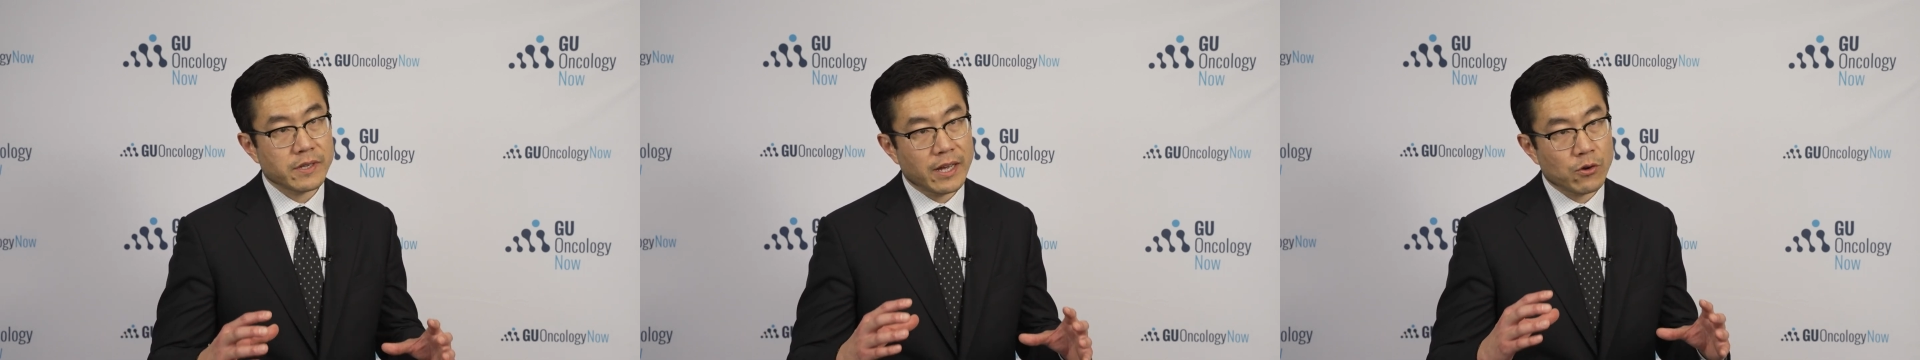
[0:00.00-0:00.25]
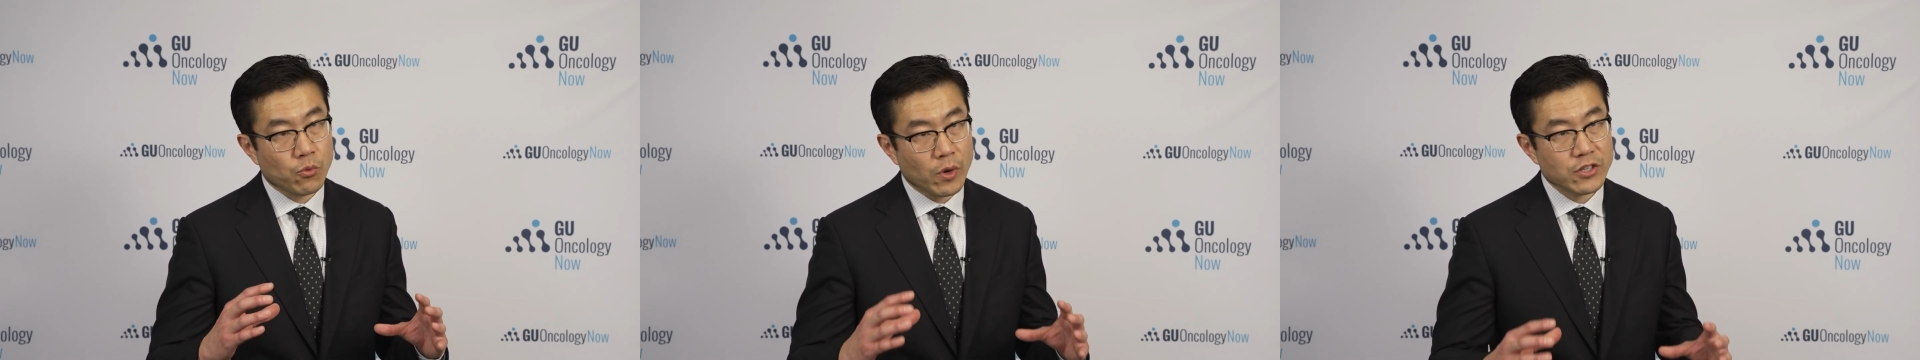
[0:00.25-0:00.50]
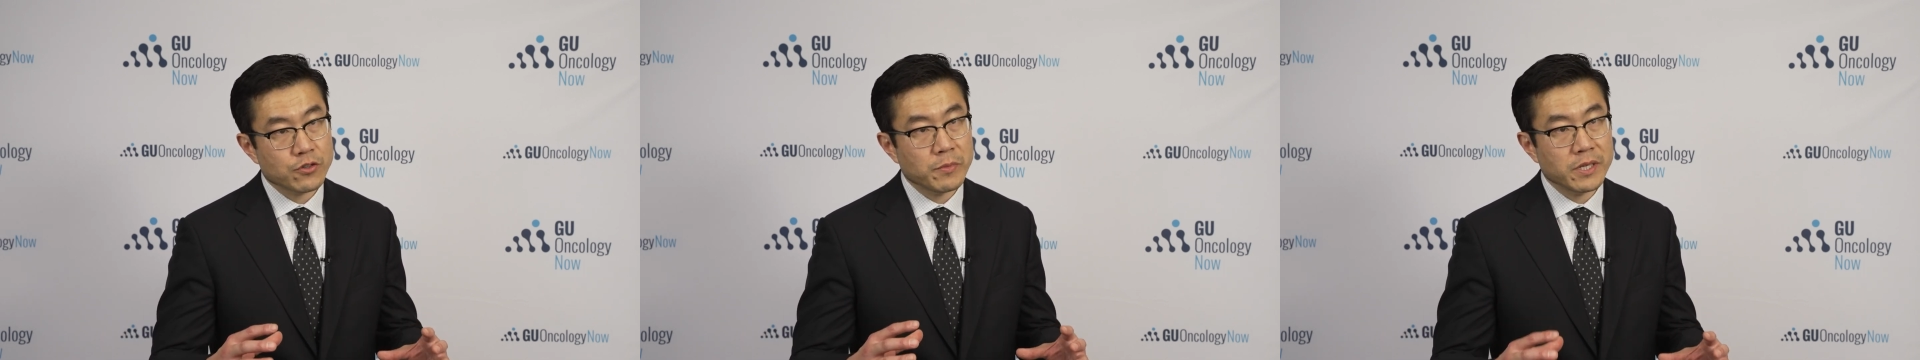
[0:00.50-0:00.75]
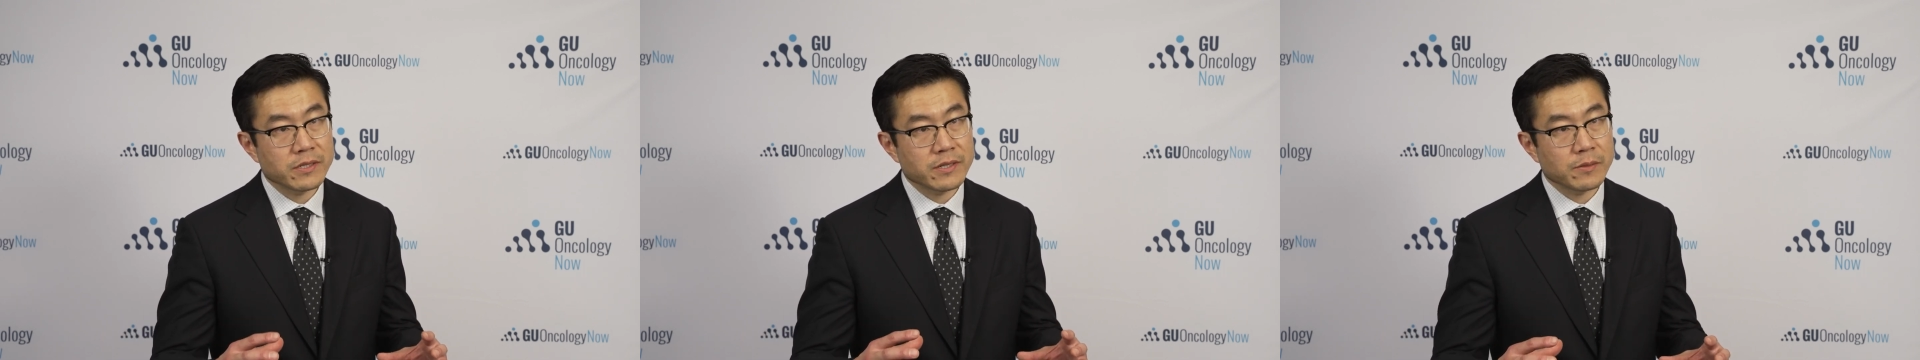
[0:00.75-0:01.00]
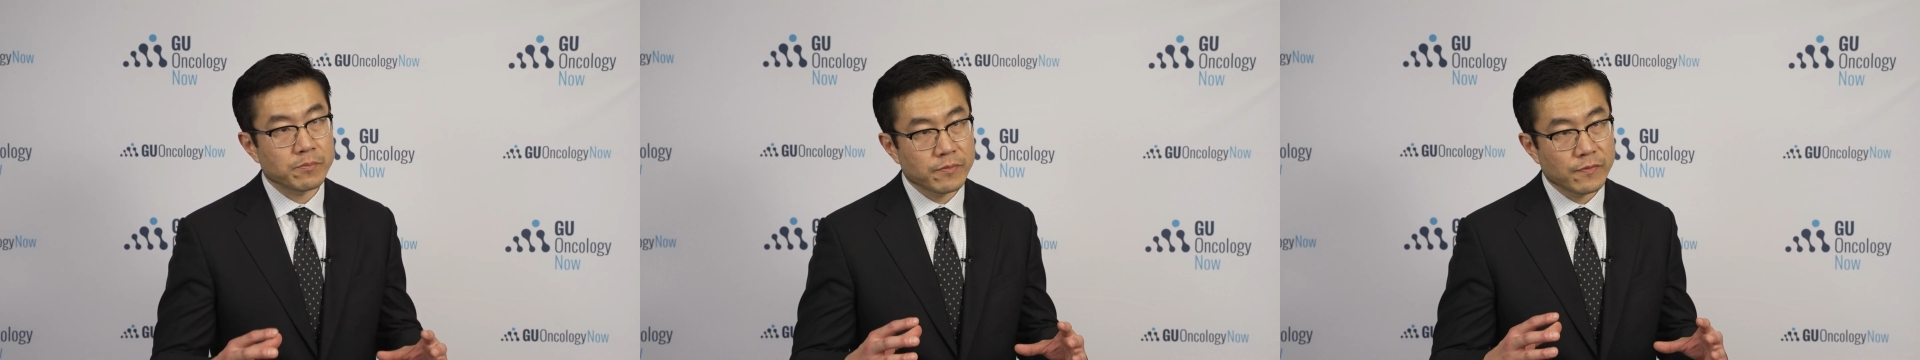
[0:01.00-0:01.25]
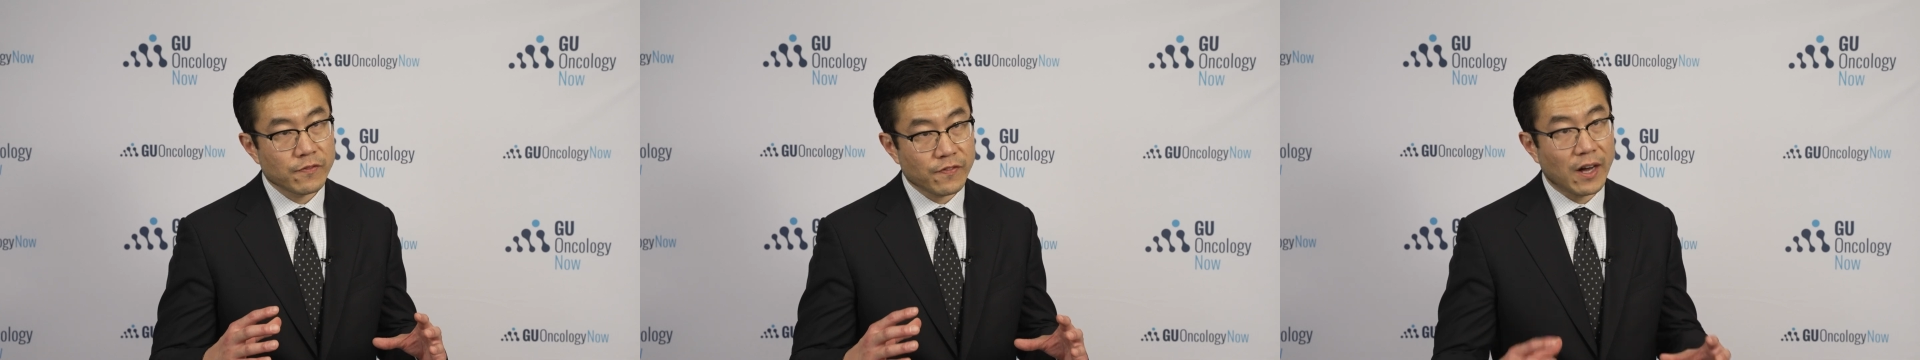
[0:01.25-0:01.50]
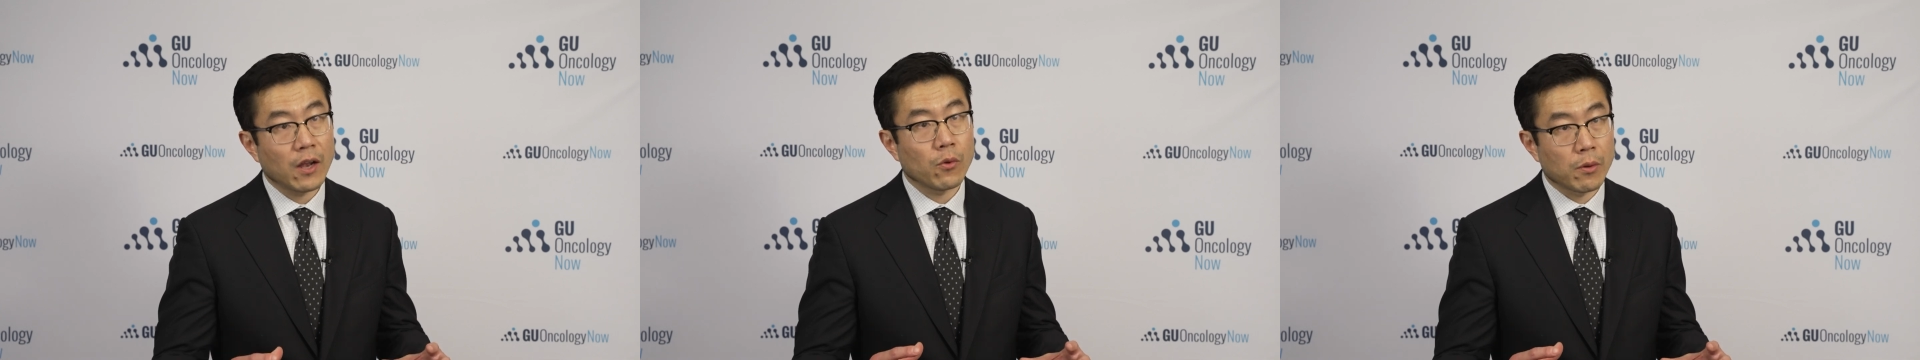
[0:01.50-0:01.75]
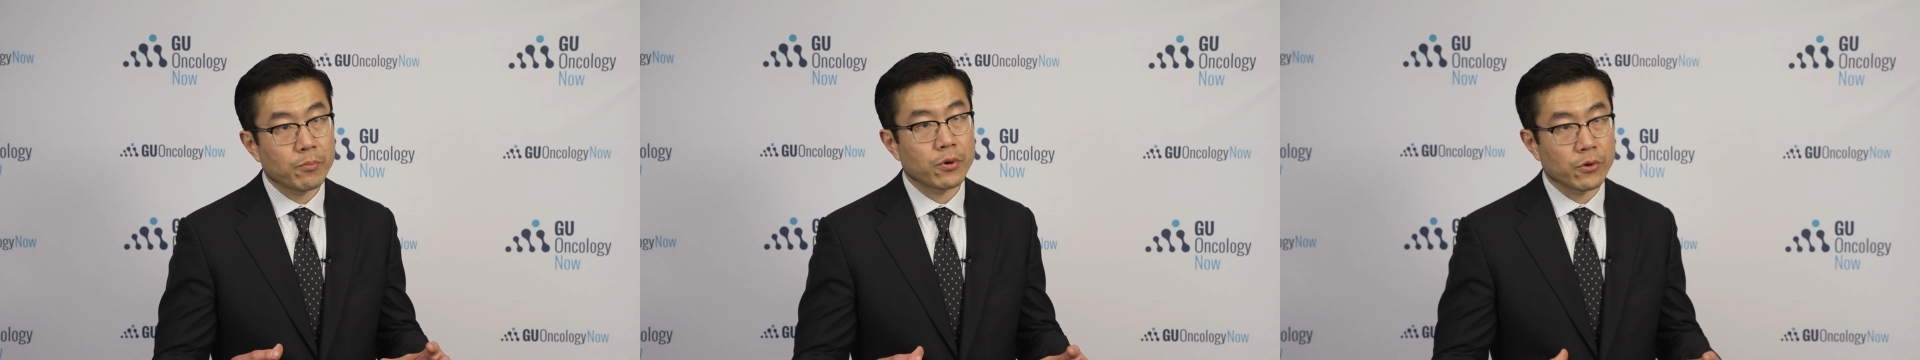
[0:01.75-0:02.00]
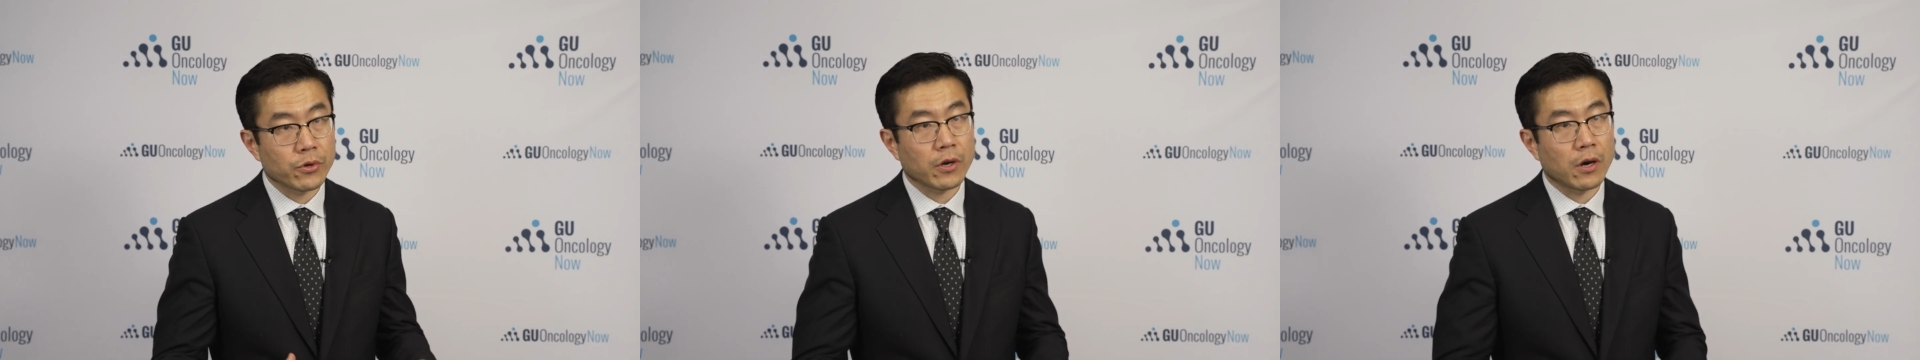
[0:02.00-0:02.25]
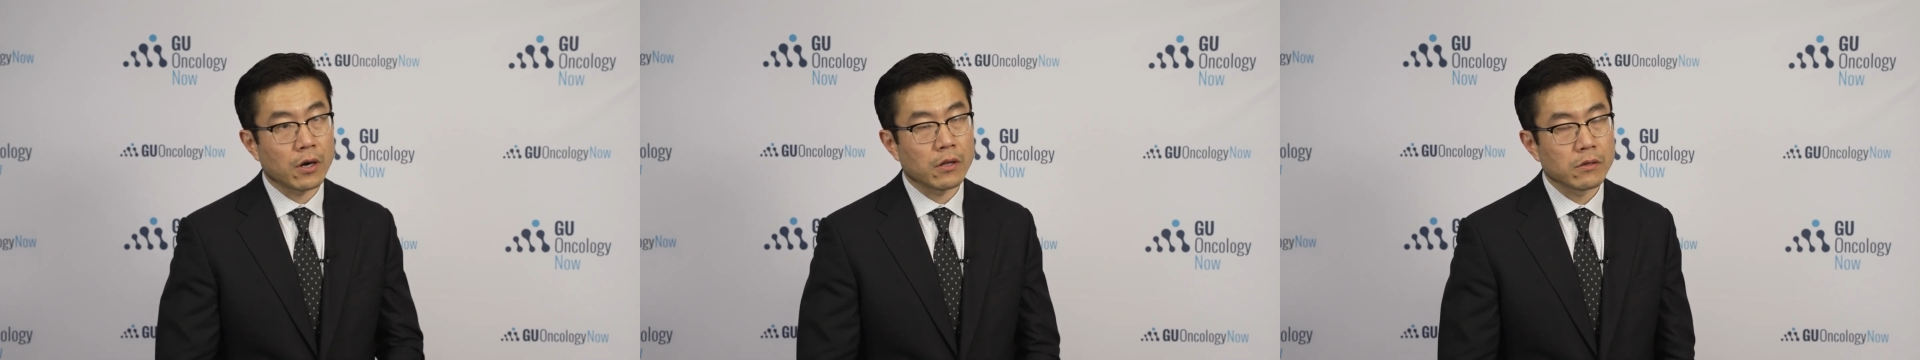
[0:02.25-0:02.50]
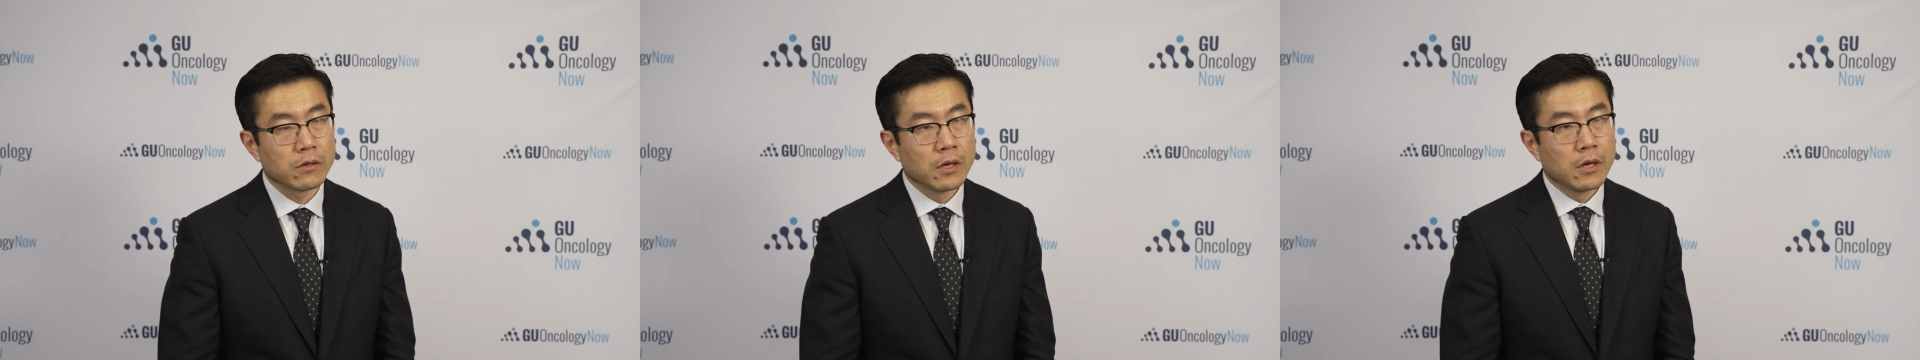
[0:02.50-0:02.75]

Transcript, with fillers: and regimented follow up protocol,